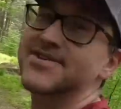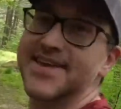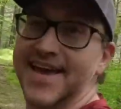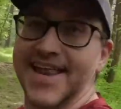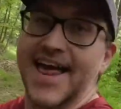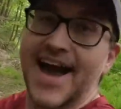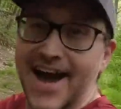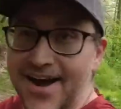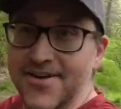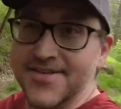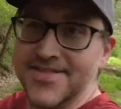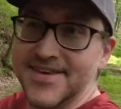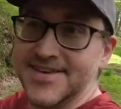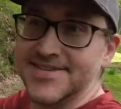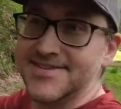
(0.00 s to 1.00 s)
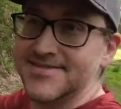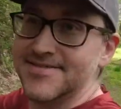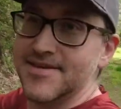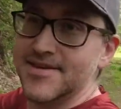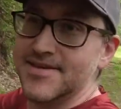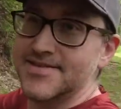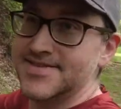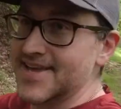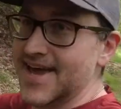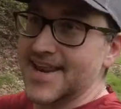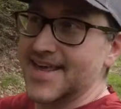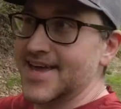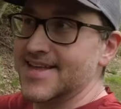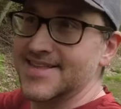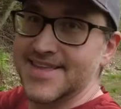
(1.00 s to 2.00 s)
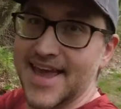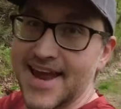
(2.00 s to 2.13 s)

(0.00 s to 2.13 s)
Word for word: to get out of this dead end